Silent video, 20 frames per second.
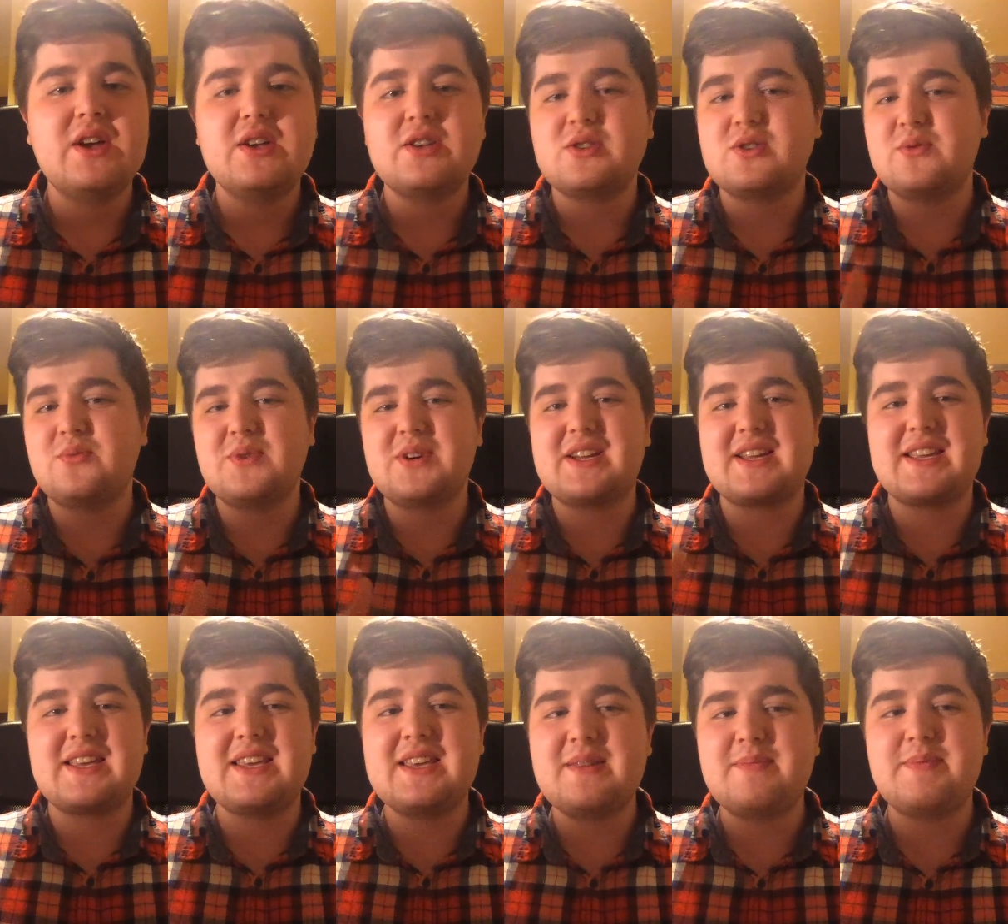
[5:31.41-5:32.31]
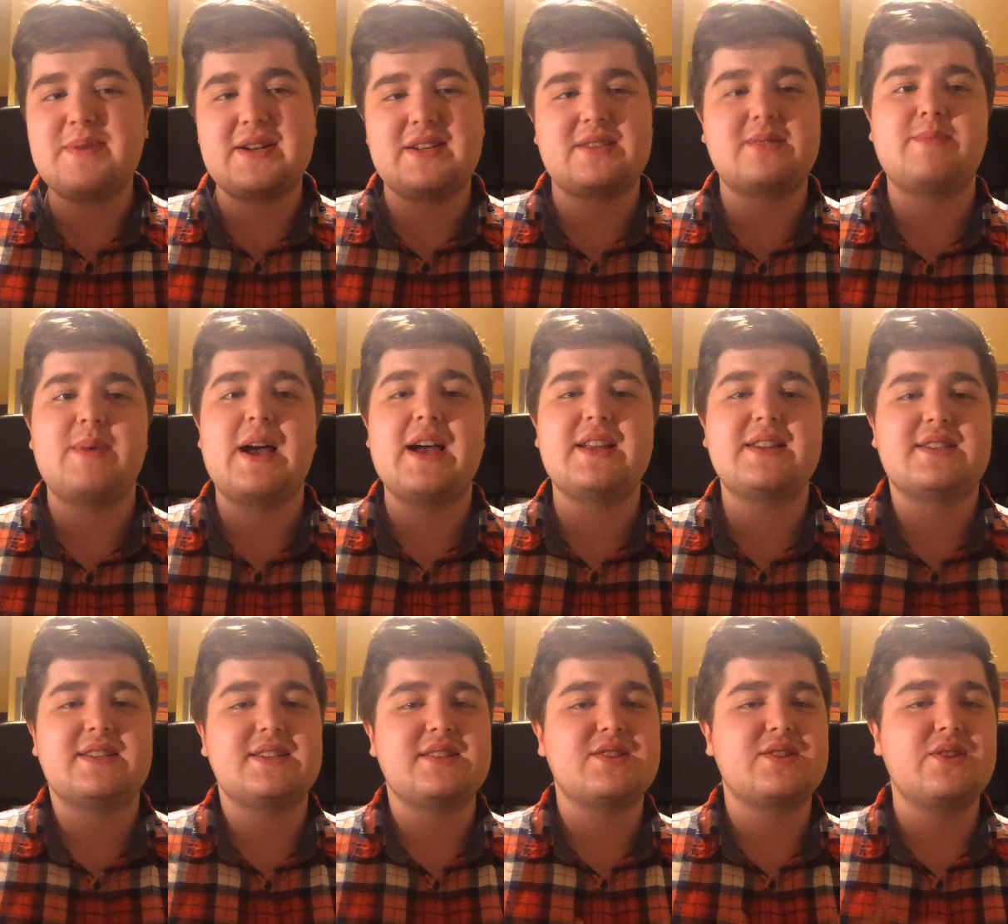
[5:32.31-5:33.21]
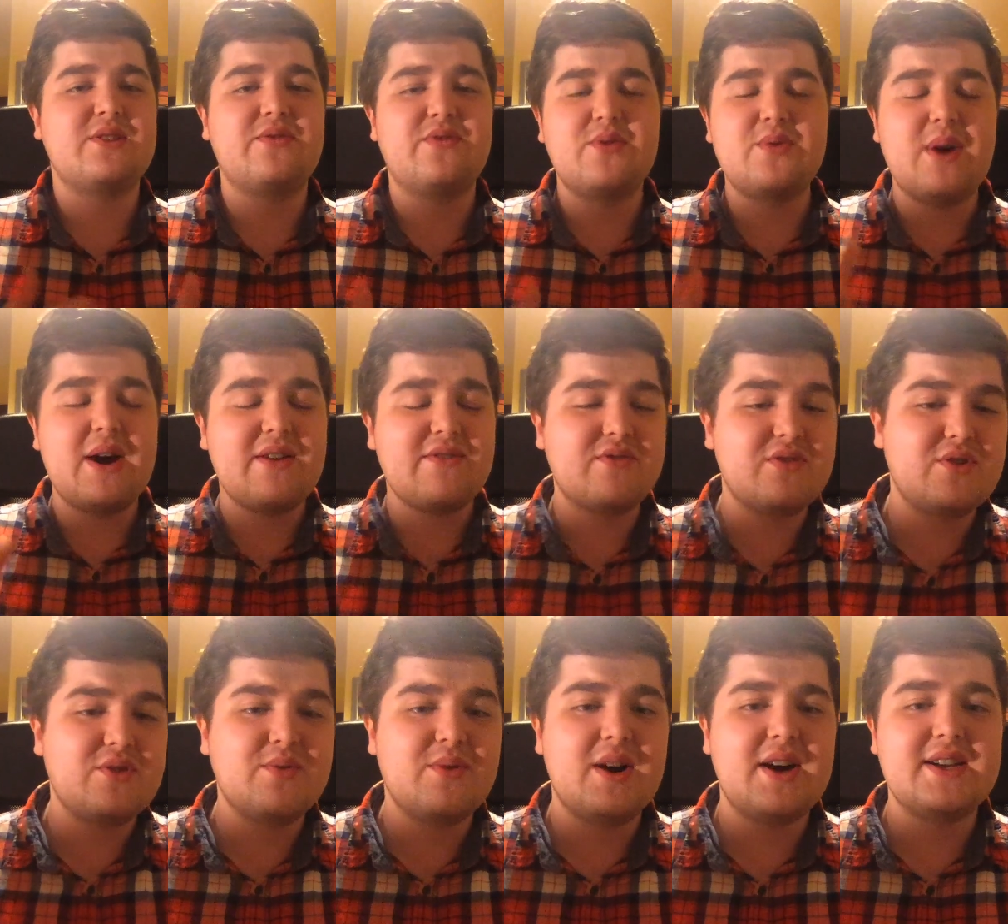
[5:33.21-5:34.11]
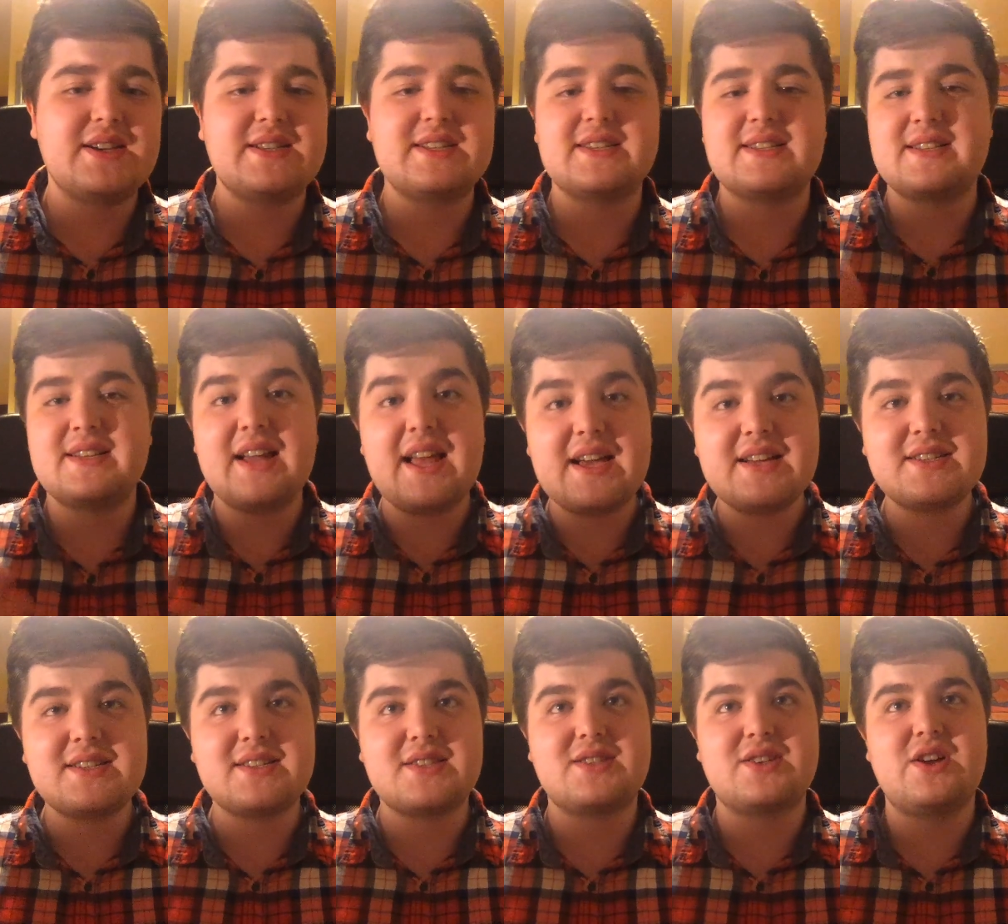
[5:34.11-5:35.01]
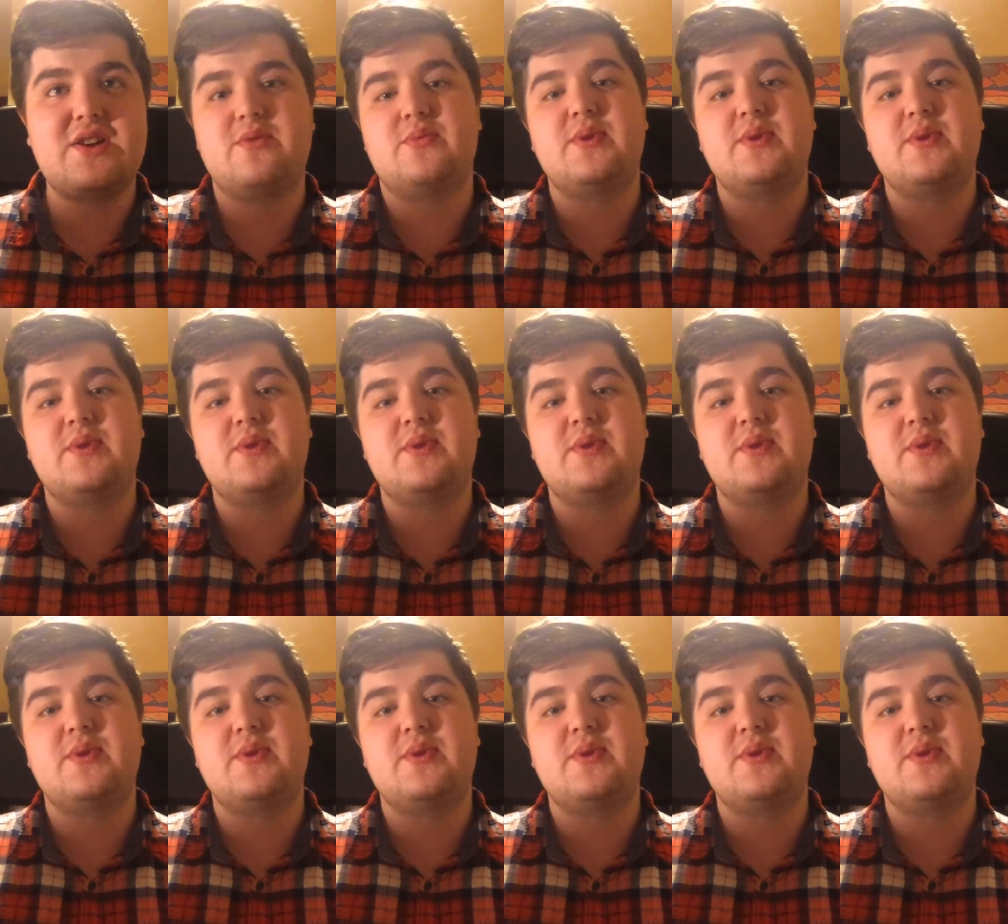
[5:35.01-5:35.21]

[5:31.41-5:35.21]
So we'll keep expanding. So if you have new ideas, let us know.